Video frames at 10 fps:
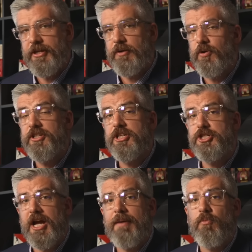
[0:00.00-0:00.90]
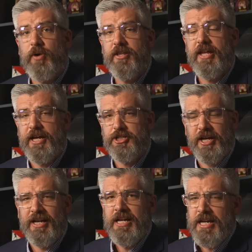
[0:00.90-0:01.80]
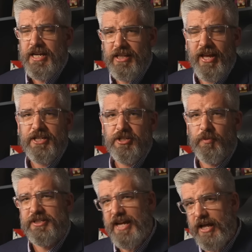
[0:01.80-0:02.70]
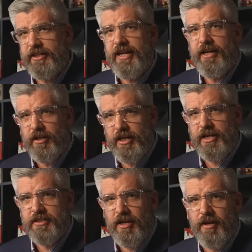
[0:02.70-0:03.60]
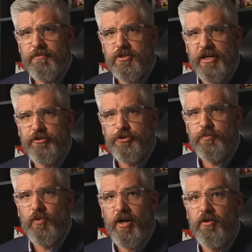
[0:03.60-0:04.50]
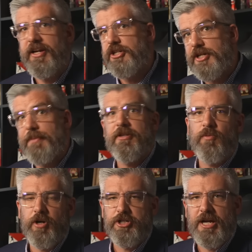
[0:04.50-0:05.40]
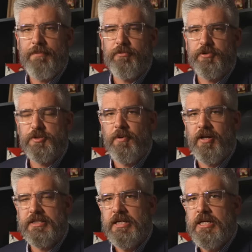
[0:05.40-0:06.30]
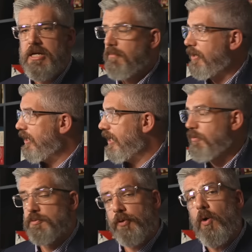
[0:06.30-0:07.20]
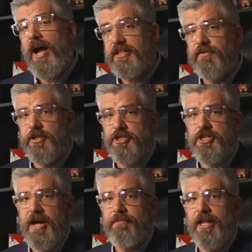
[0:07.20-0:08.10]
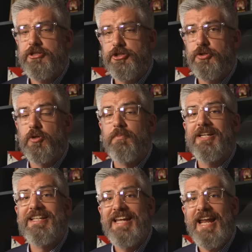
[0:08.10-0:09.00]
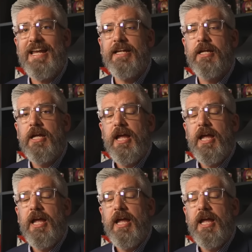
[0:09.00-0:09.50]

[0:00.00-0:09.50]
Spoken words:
And then he wanted to jab with AJ. He likes to retaliate a lot of times, Daniel Dubois. He'll get jabbed and then want to jab in response. But he was proactive with his jab, that's true, but getting